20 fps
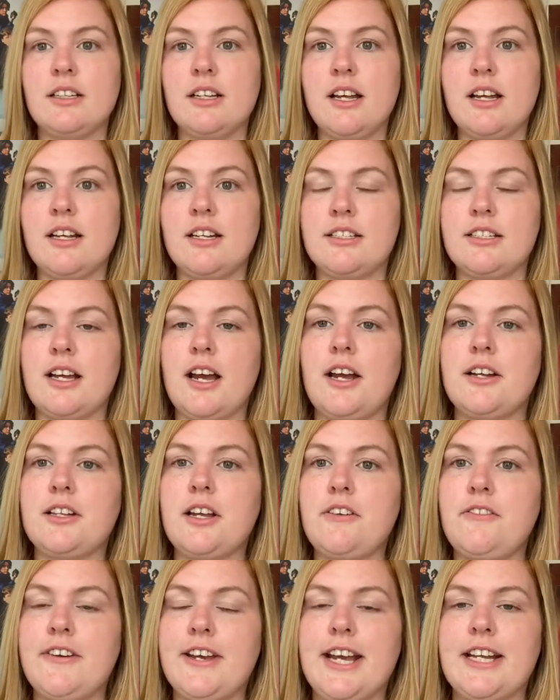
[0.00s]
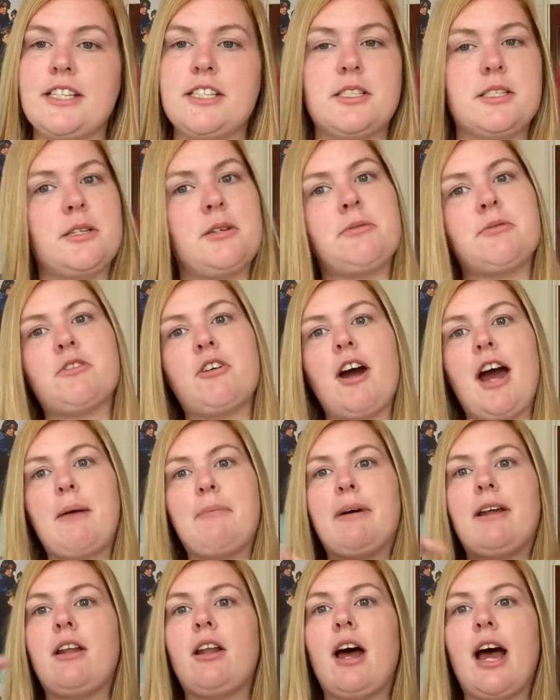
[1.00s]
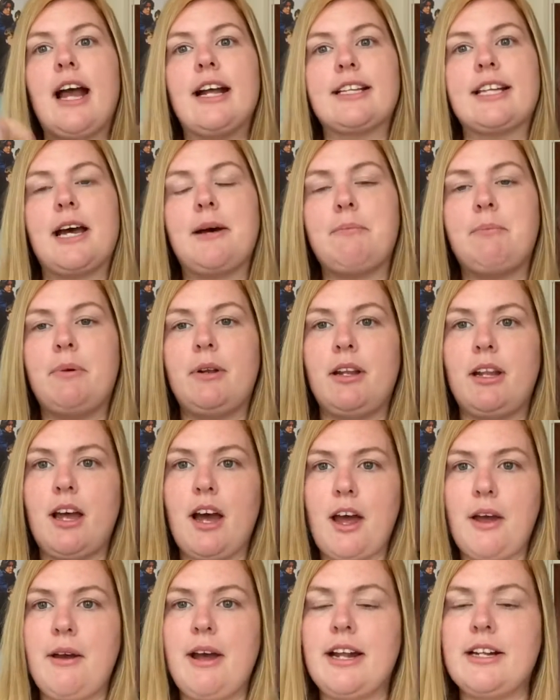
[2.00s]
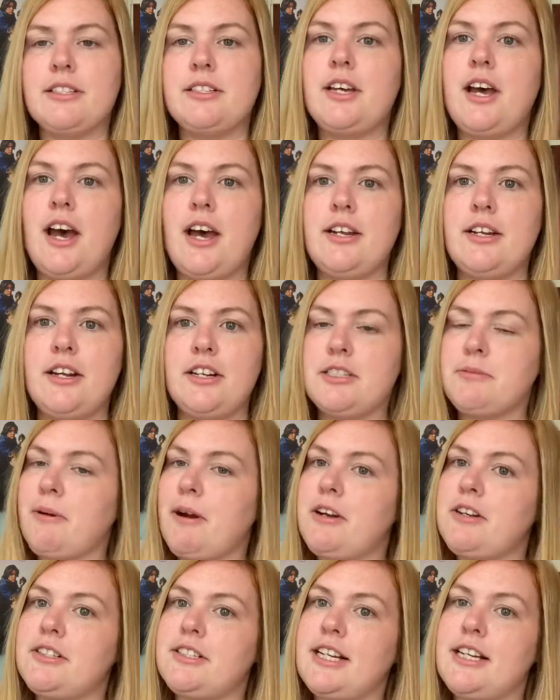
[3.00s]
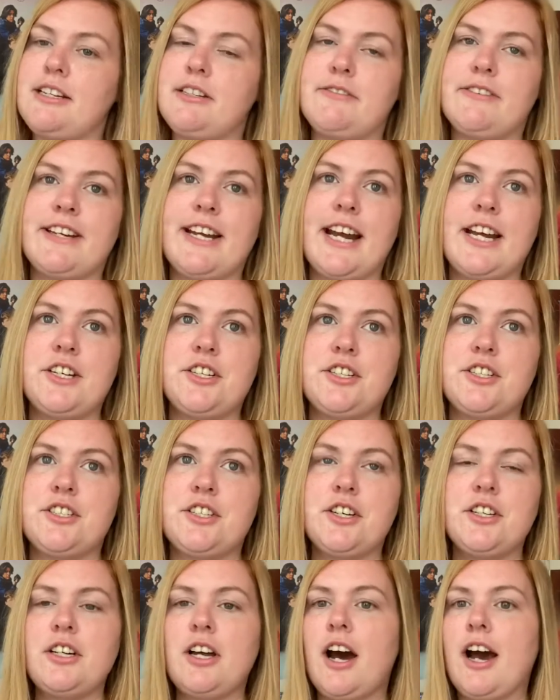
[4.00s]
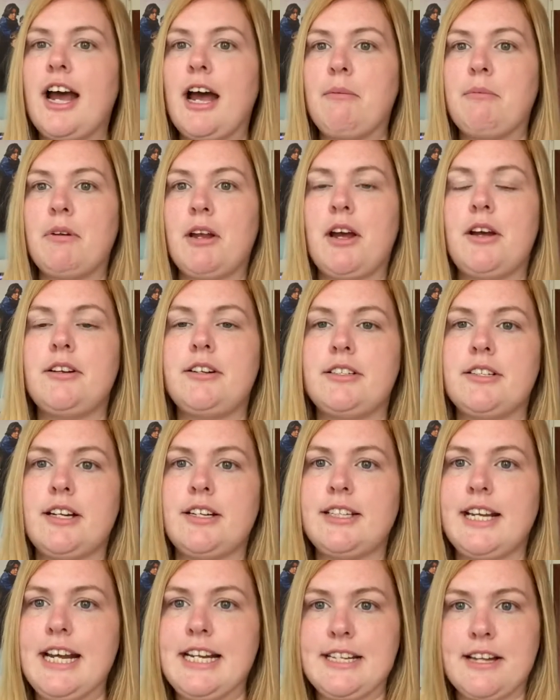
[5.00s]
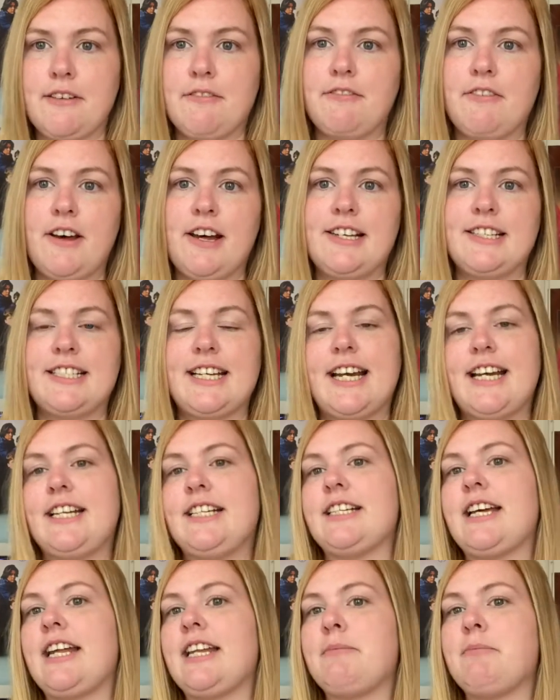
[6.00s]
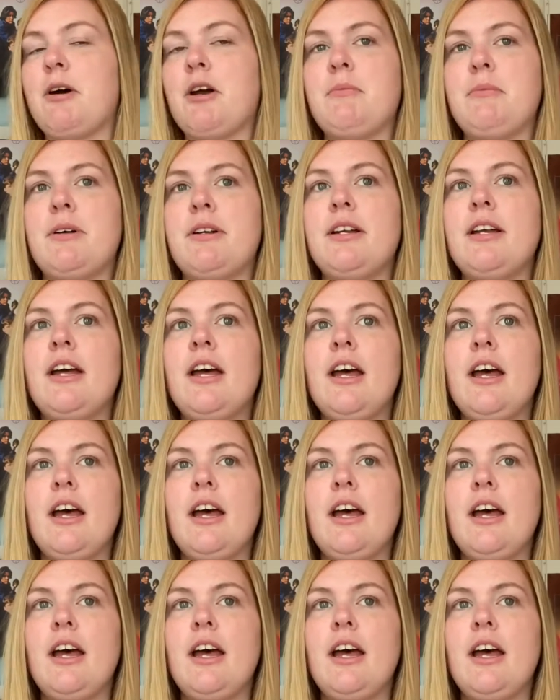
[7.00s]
So don't forget to subscribe and like down below and turn those post notifications on. I upload Sundays and Thursdays at the moment.